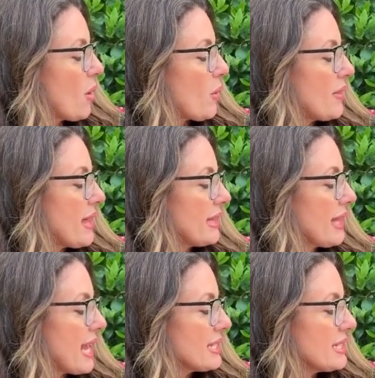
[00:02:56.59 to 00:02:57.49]
when they
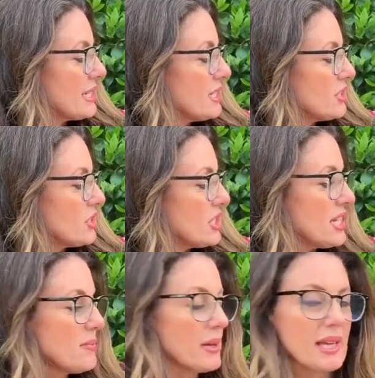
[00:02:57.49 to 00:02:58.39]
landed,
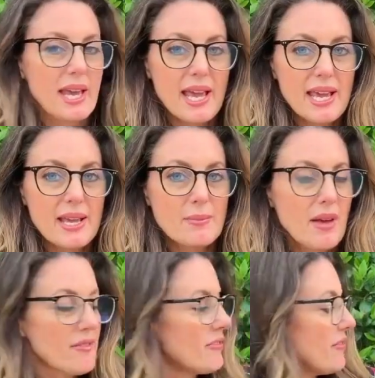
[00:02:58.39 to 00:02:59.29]
she
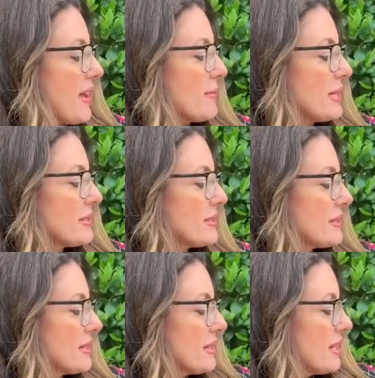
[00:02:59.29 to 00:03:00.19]
became famous.
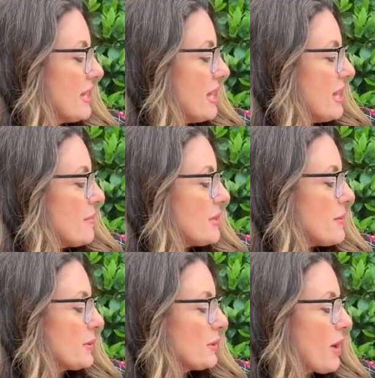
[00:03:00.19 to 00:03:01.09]

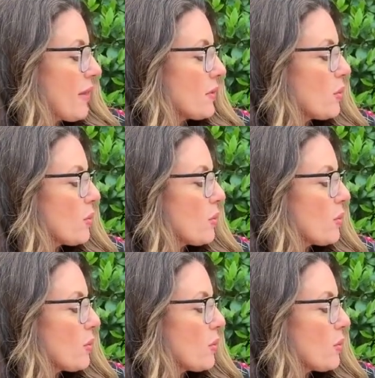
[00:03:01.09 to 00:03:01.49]
People around the